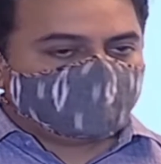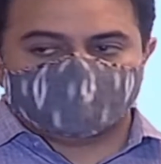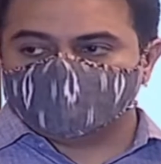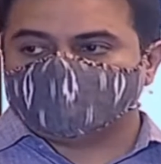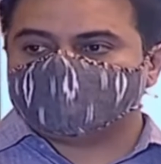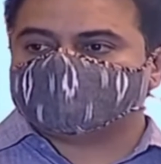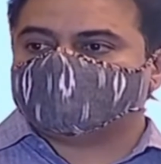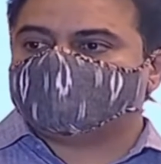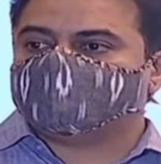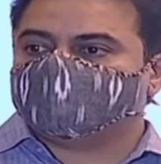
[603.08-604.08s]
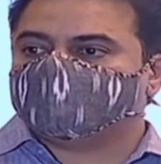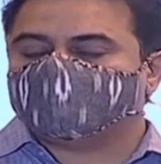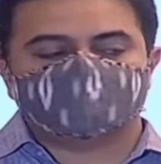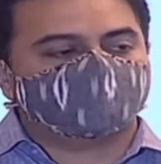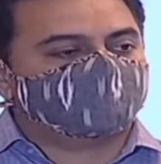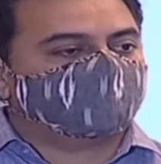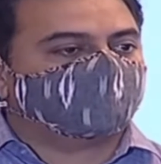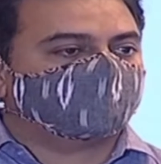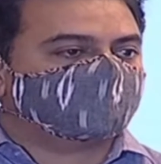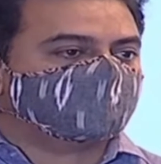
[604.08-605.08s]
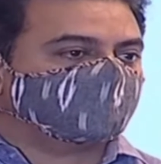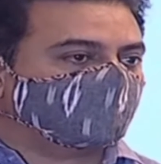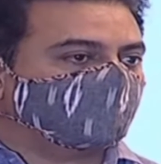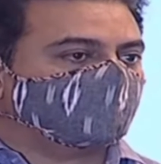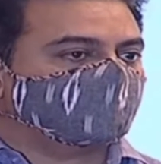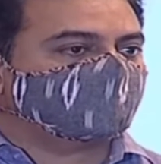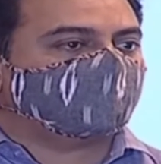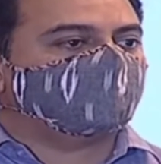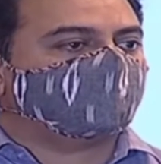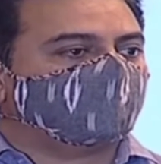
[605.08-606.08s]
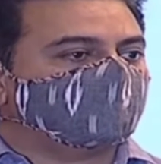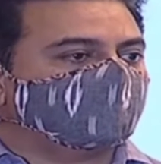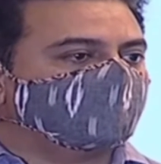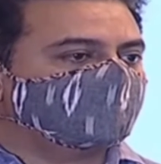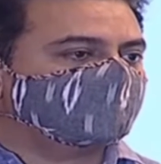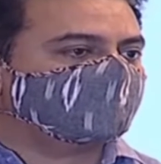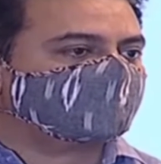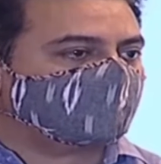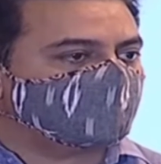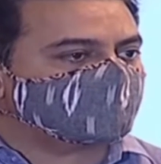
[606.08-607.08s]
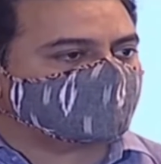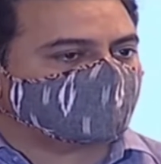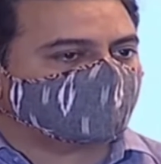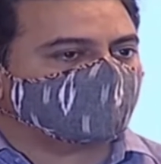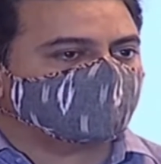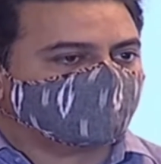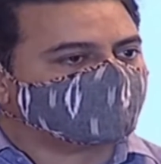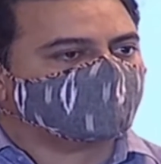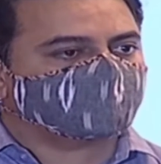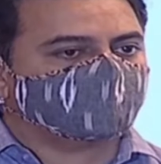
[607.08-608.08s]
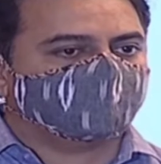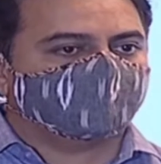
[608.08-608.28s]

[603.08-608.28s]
You might say again that, we've heard this before, time-bound clearances. How is Telangana different?